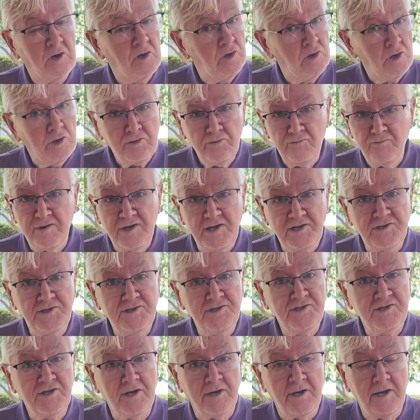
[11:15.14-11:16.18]
A lot of
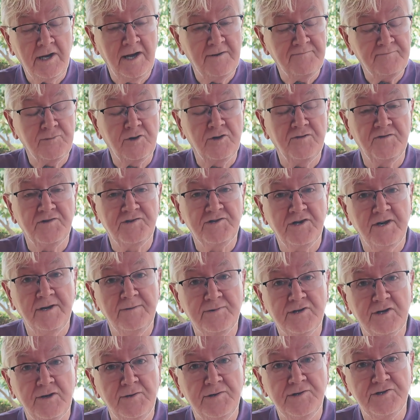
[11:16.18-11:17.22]
reasons, I haven't got the time
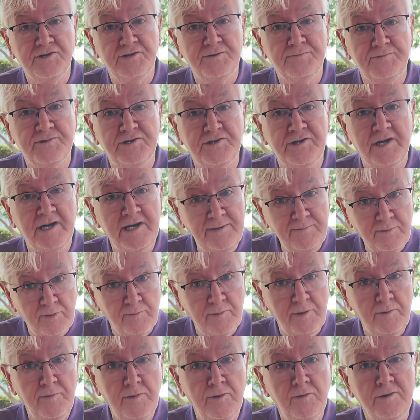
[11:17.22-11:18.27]
to go into them today, but
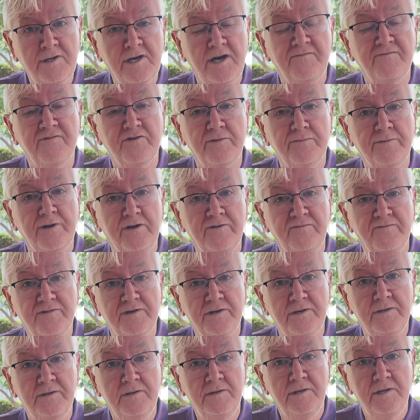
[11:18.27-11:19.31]
we will cover them
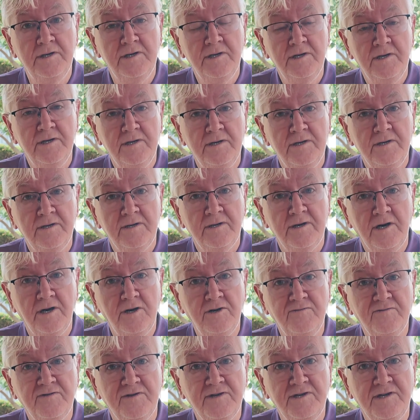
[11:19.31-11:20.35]
over
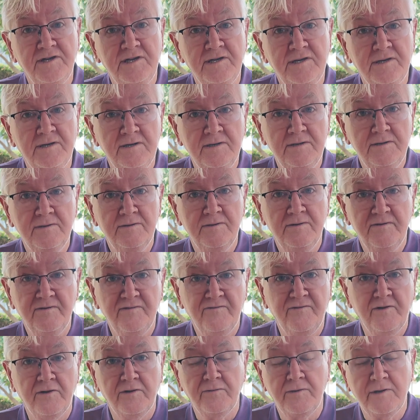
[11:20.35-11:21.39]
the
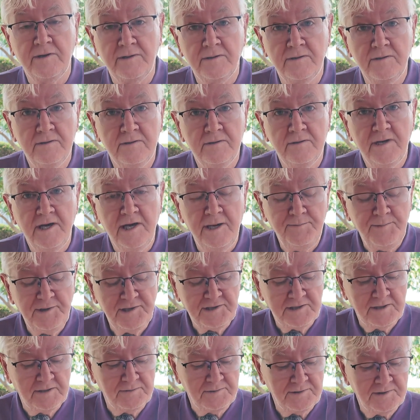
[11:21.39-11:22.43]
following
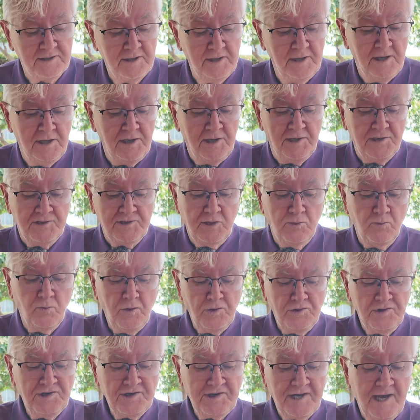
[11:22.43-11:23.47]
episodes. So
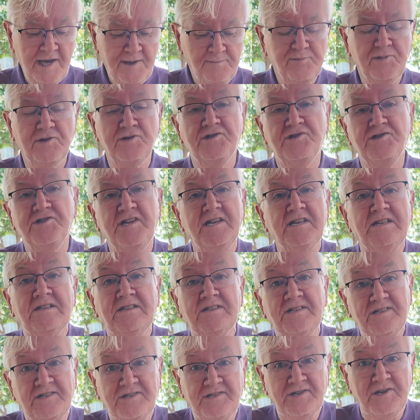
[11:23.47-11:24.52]
what has happened
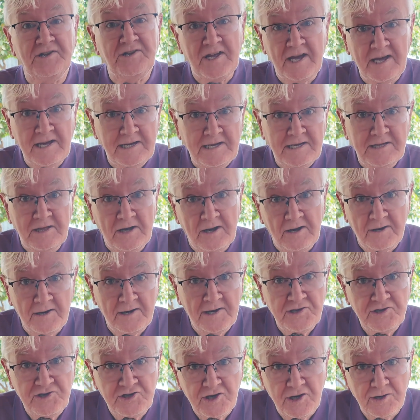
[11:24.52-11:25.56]
since the day that
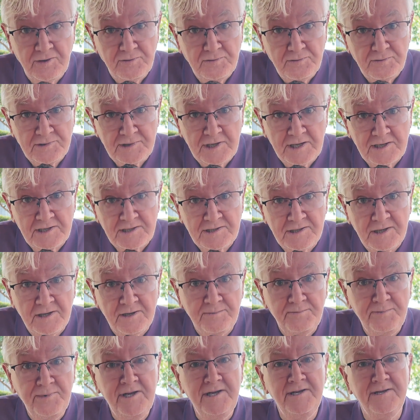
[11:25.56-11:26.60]
I chose
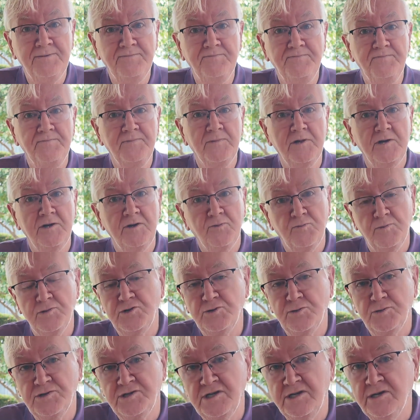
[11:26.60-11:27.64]
XRP,
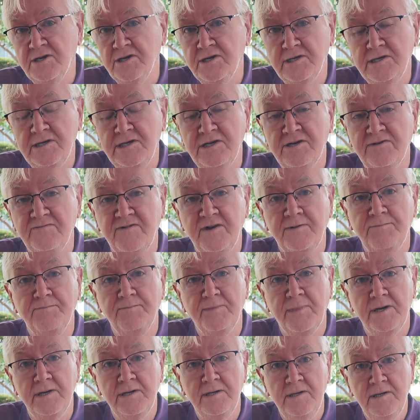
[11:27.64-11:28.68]
which was in early
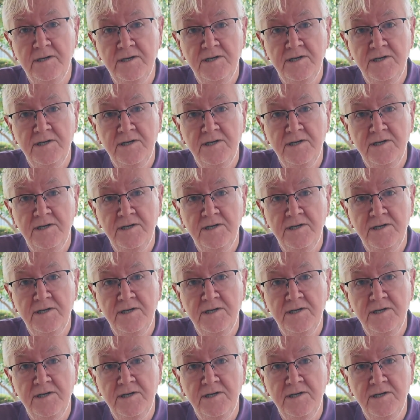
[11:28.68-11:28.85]
November